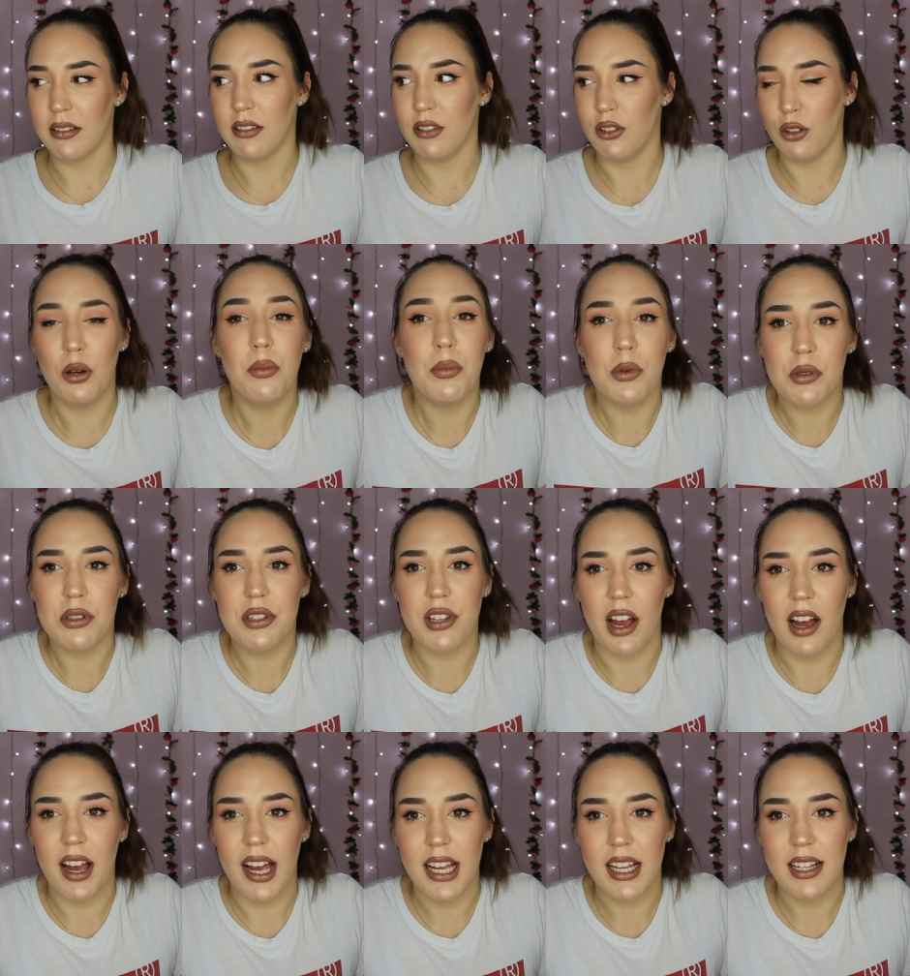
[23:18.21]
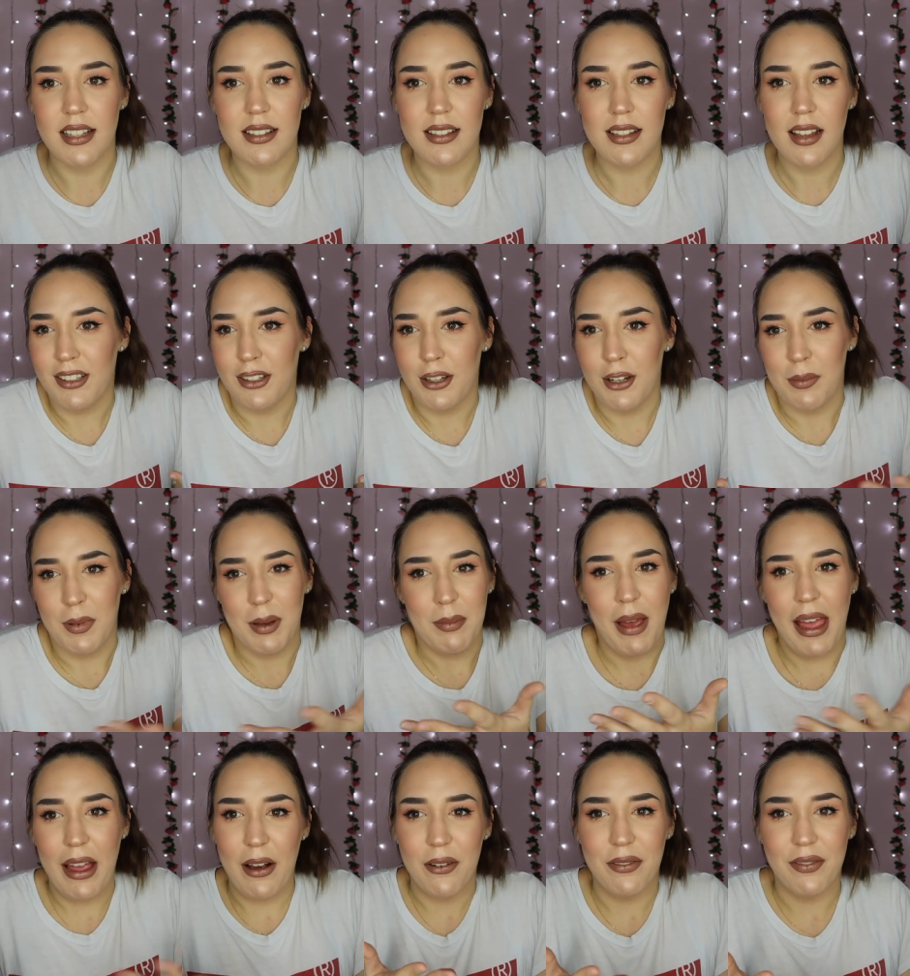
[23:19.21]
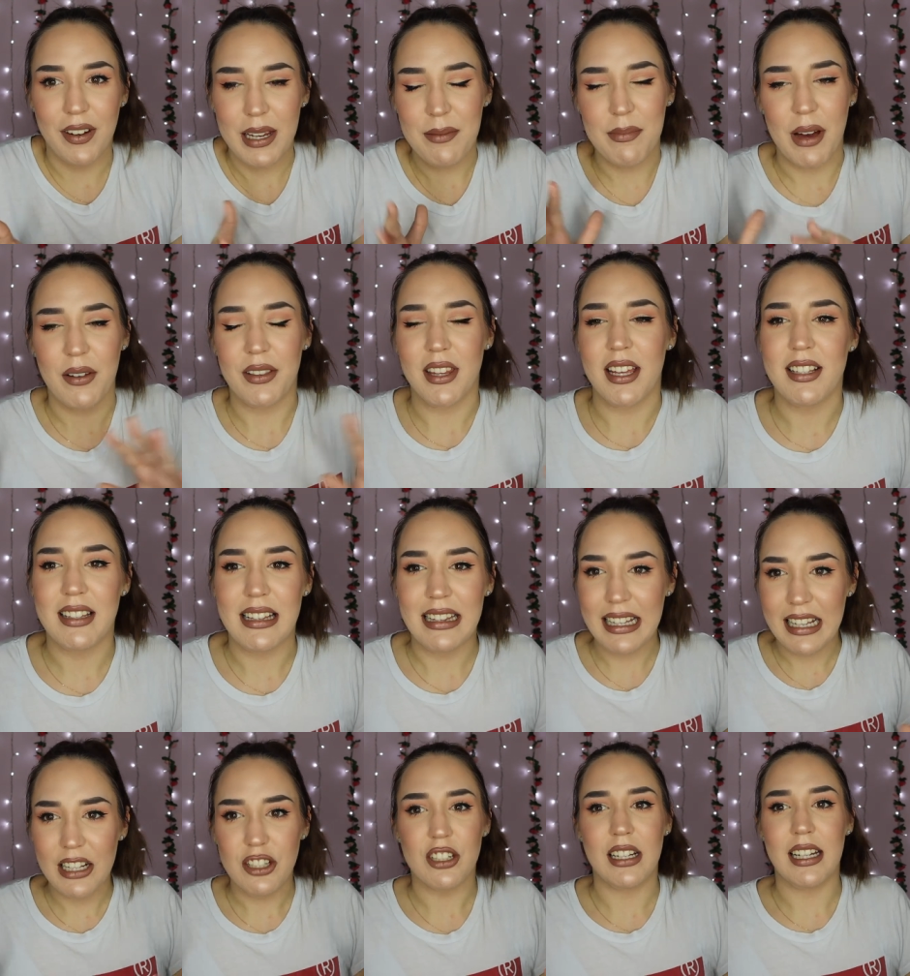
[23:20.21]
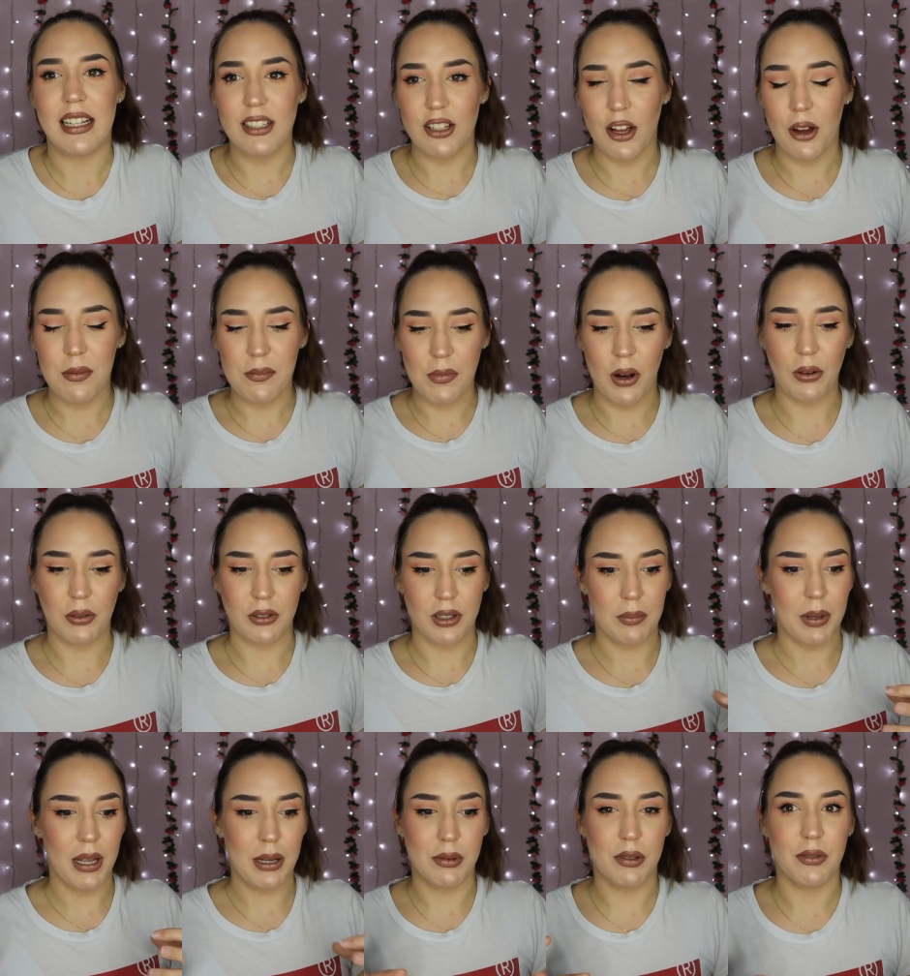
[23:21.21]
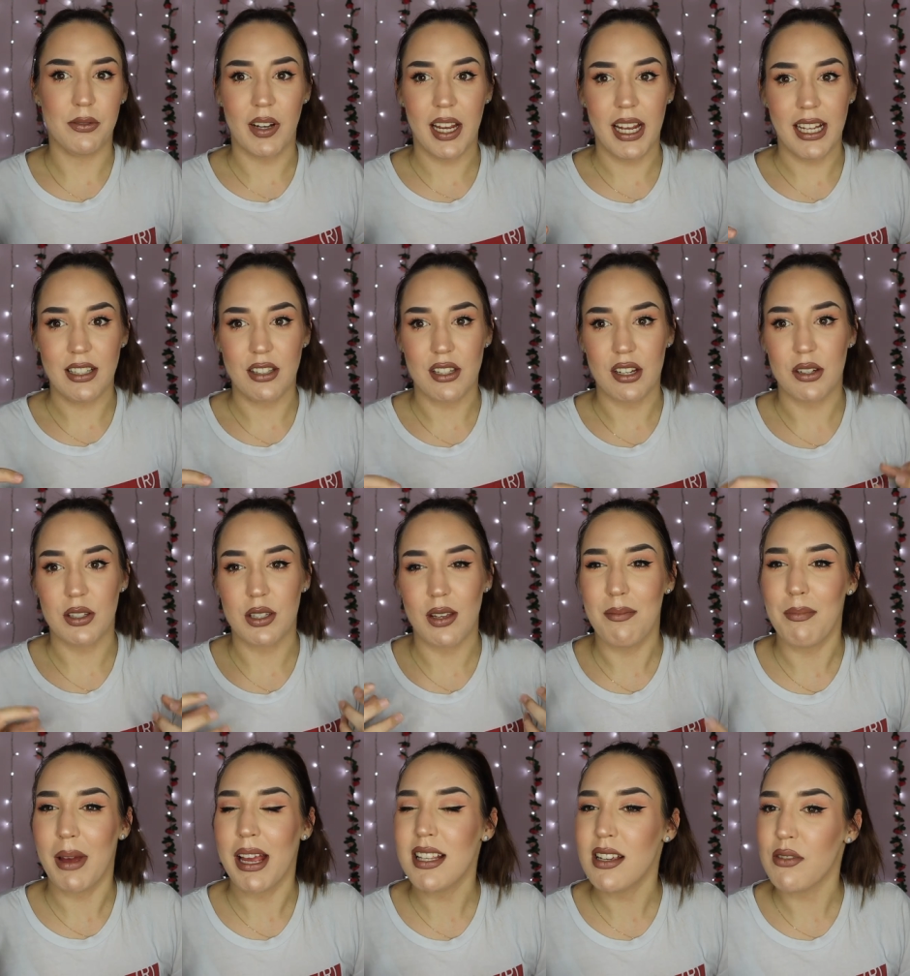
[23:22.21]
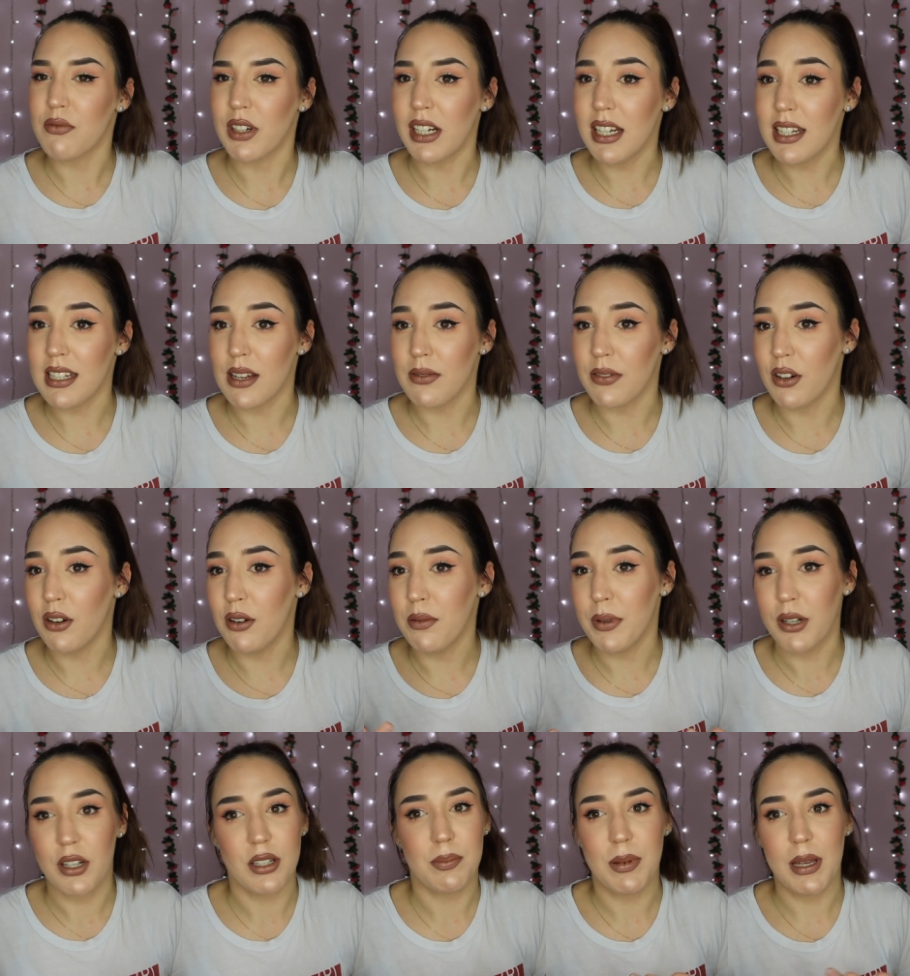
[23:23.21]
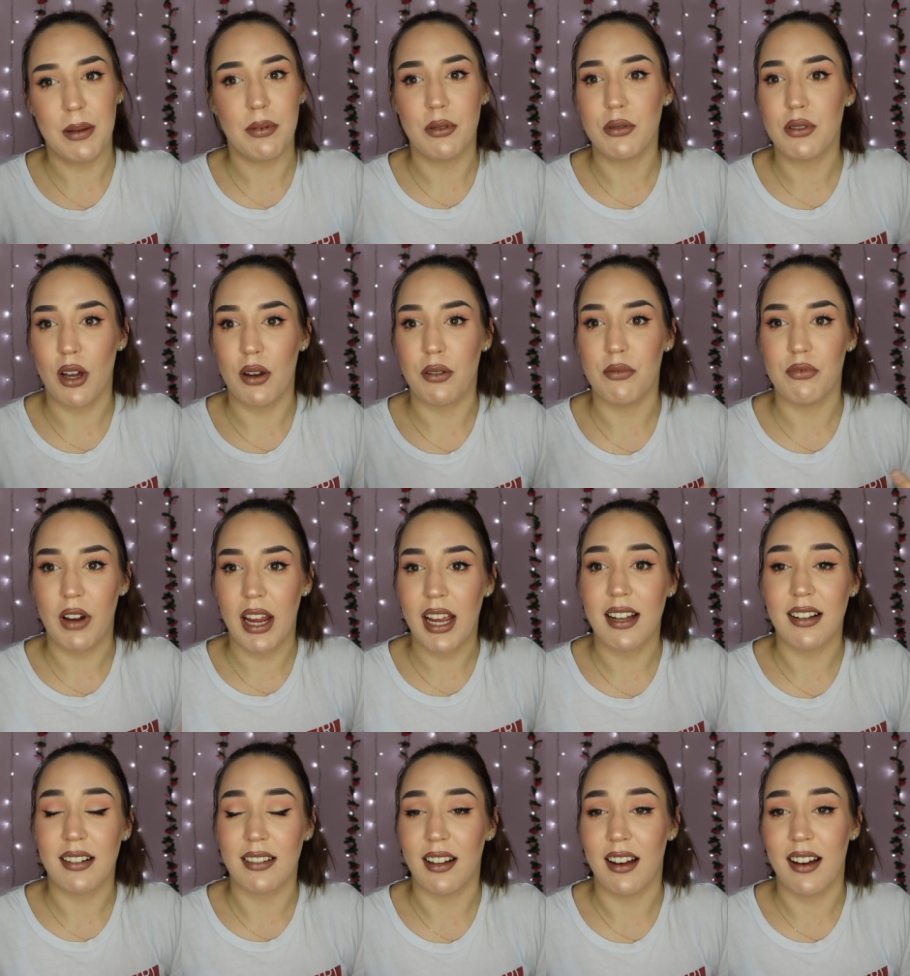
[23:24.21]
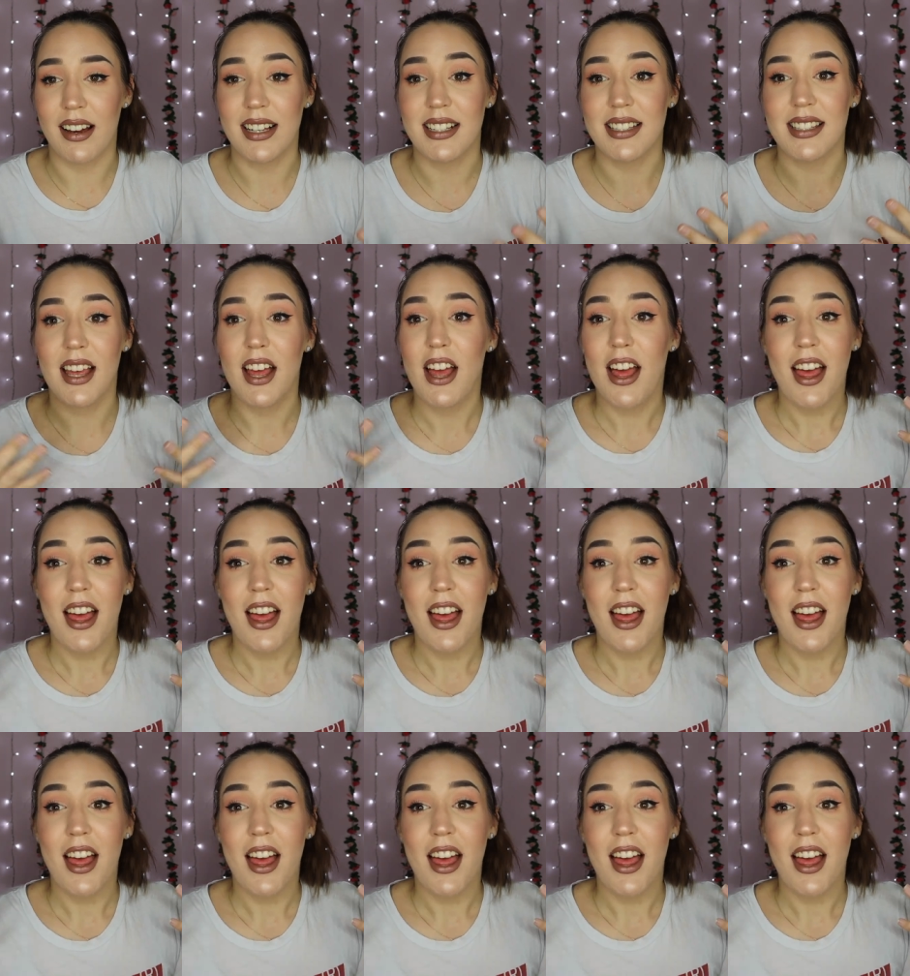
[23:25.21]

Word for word: normal size you can be male female there's literally no mold that people fit into so it makes it really difficult because people don't recognize